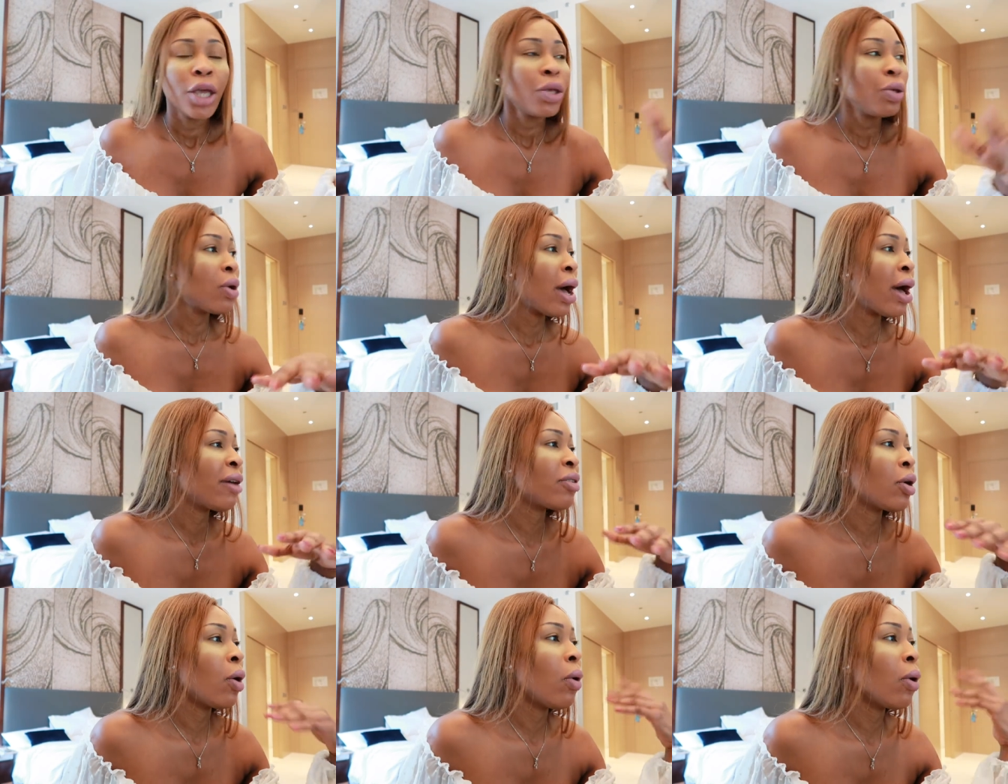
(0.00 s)
you
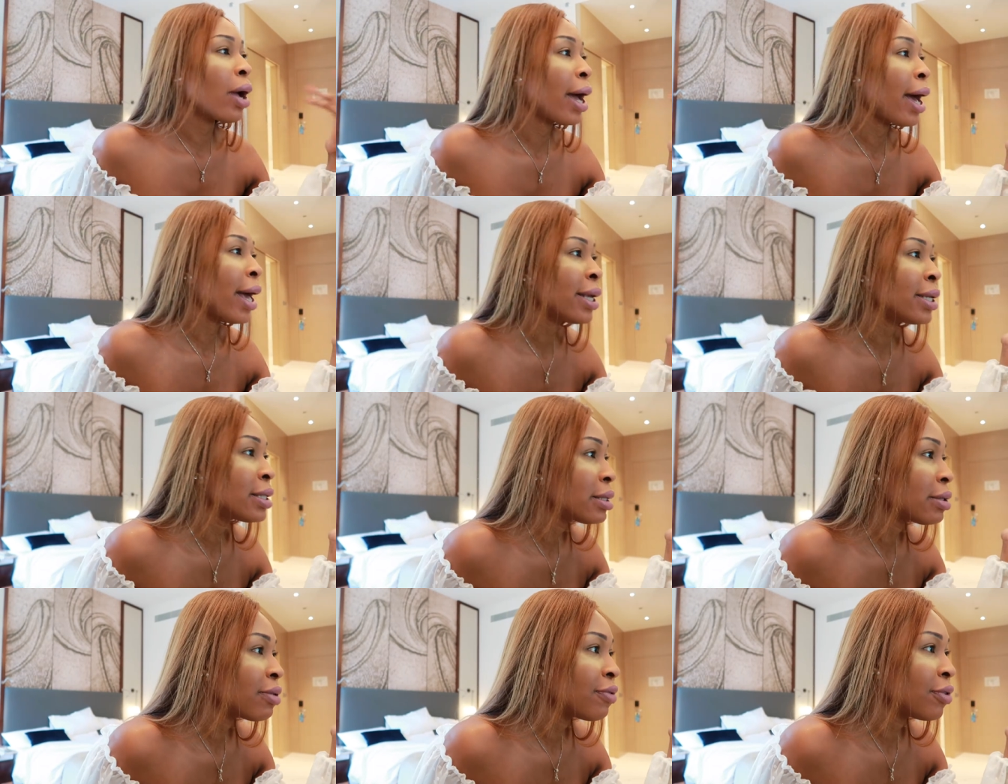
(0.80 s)
have all
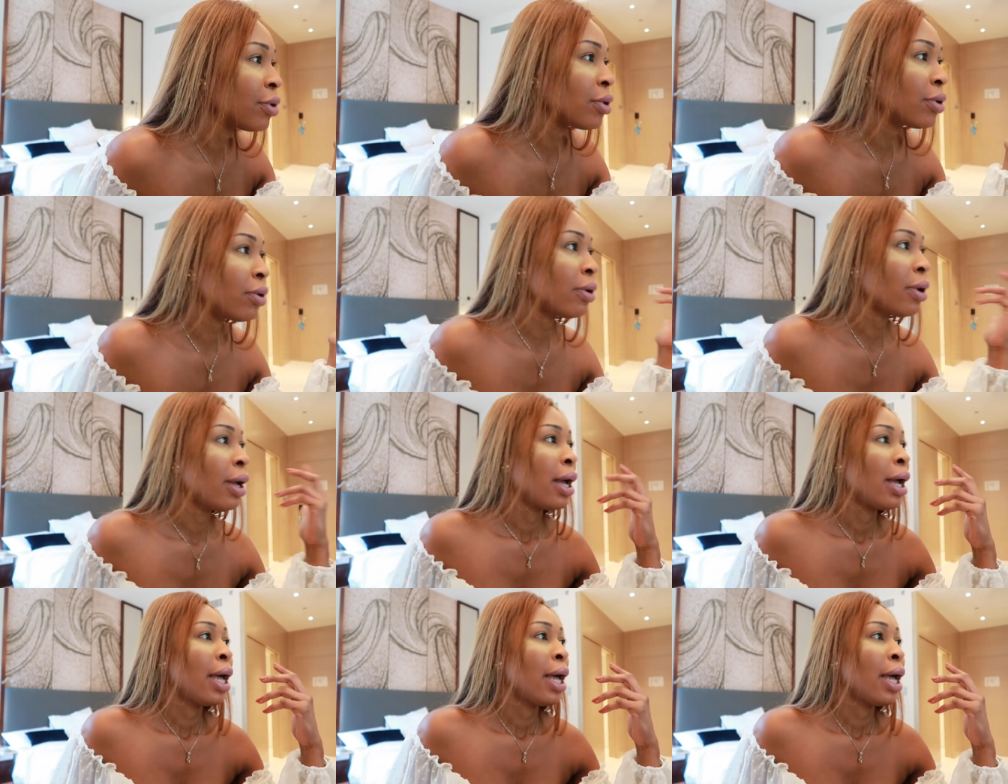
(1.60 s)
kinds of you know